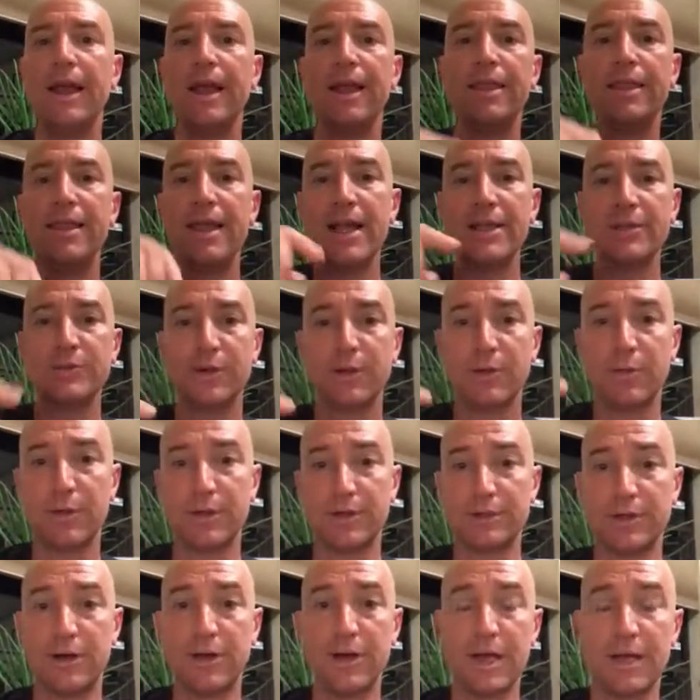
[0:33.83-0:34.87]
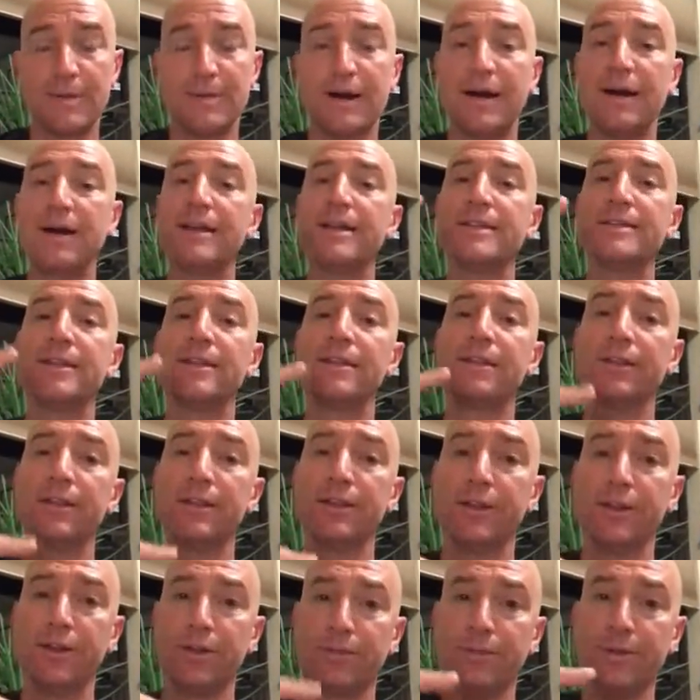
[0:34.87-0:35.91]
And that's what I want to talk about is a
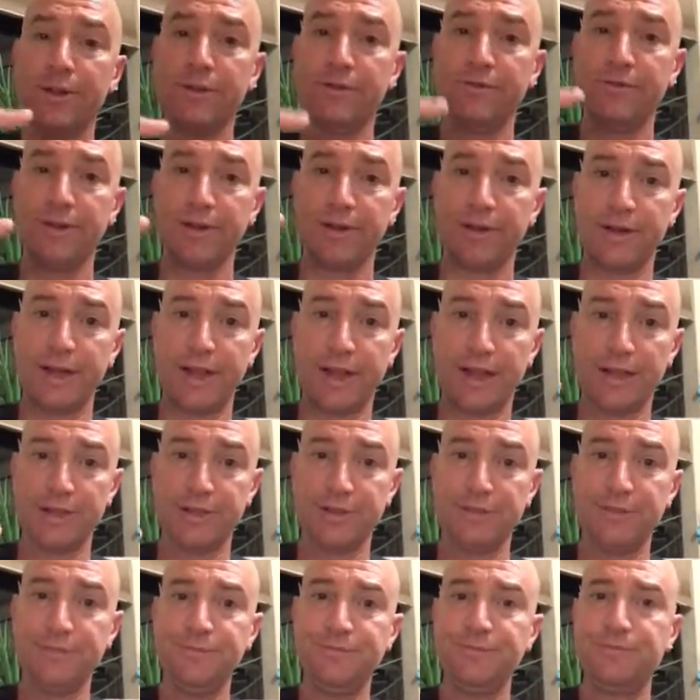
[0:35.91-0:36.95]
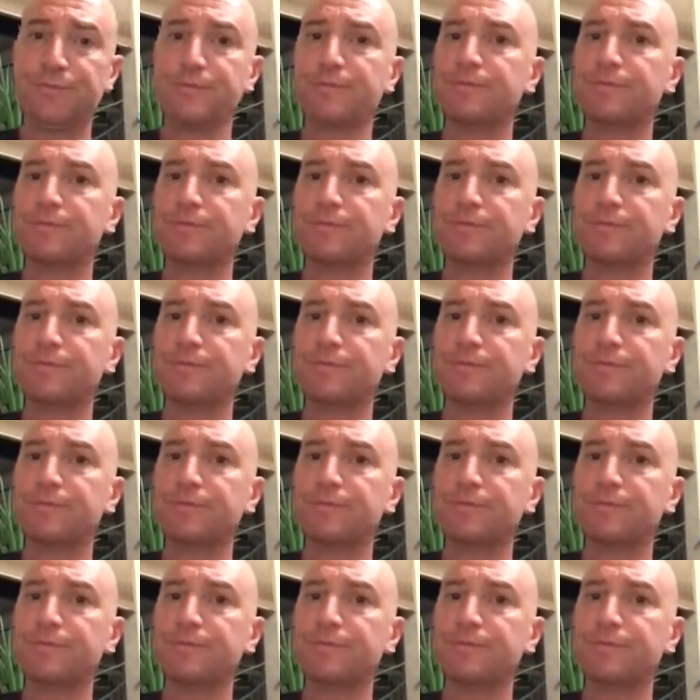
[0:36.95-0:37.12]
little bit of variation